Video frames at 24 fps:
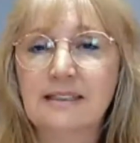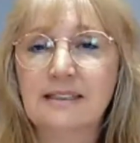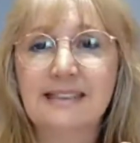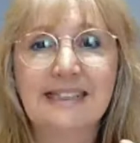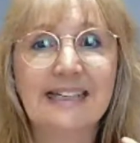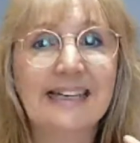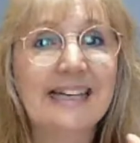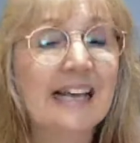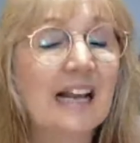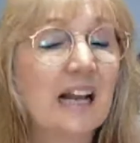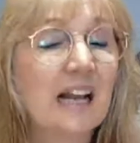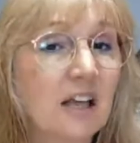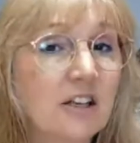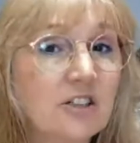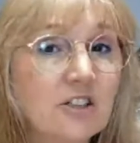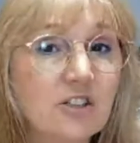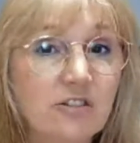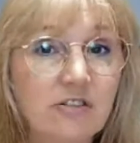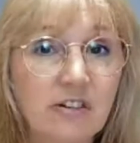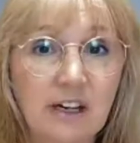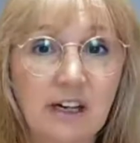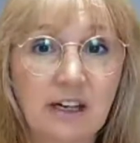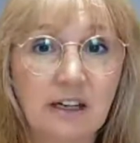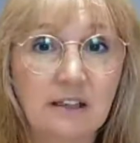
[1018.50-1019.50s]

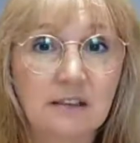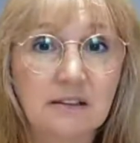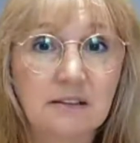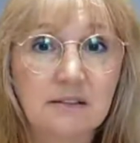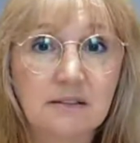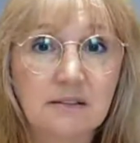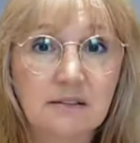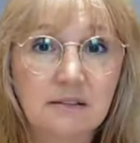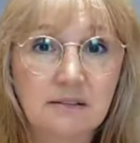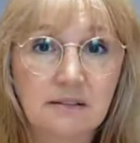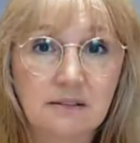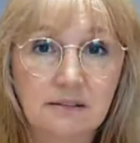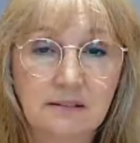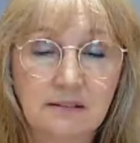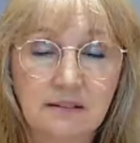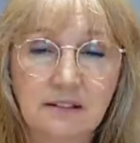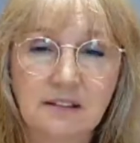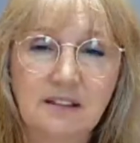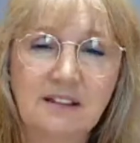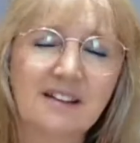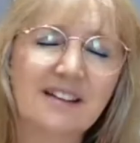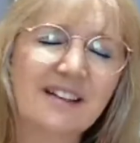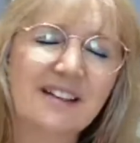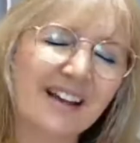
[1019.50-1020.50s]
Decluttering.
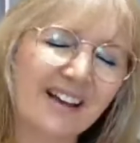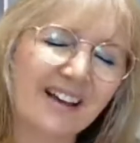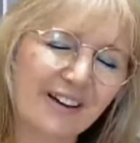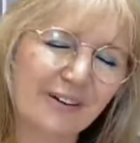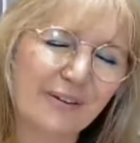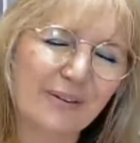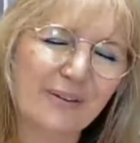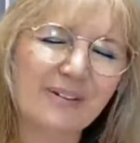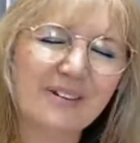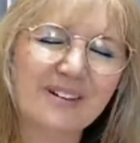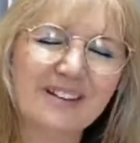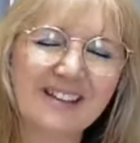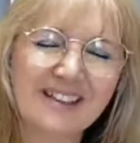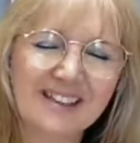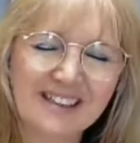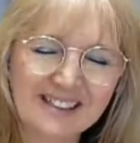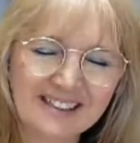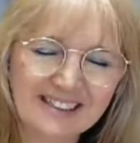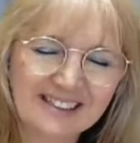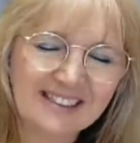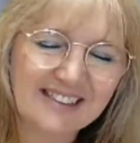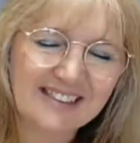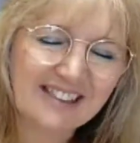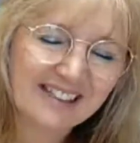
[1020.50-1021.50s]
I know
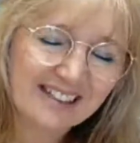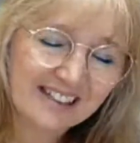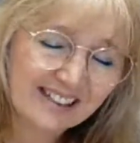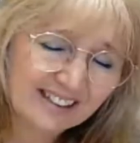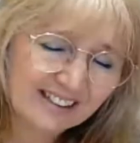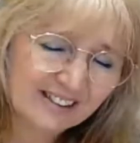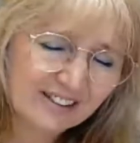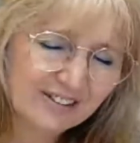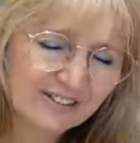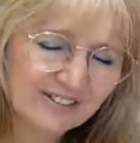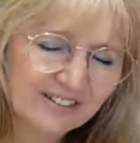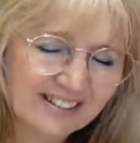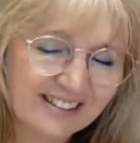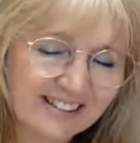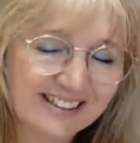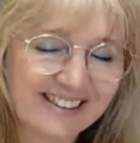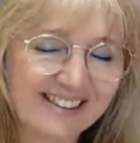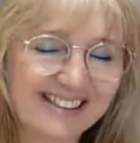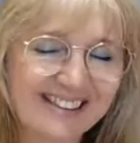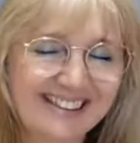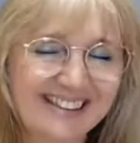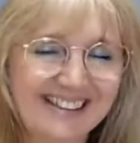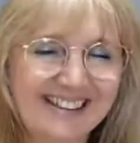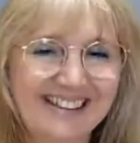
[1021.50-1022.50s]
it's
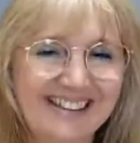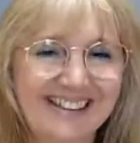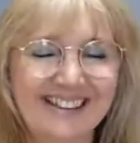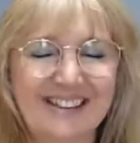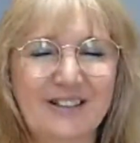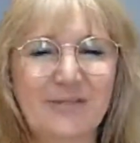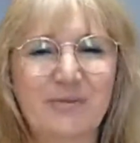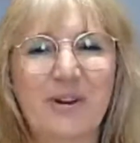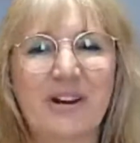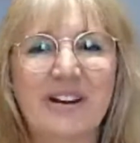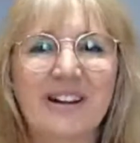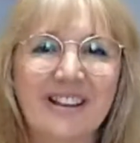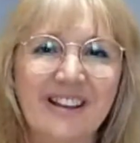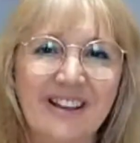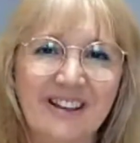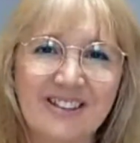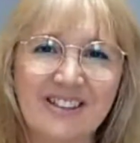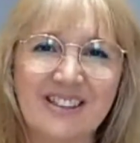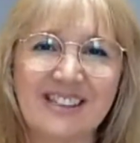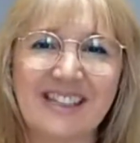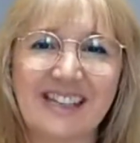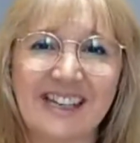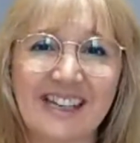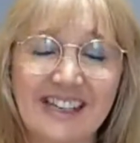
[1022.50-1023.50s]
one of
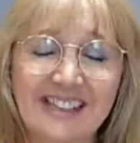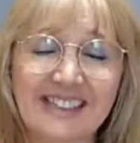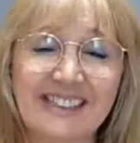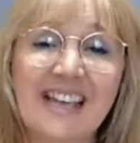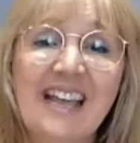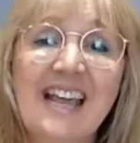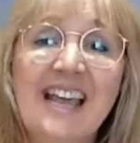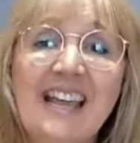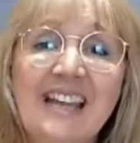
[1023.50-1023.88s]
those things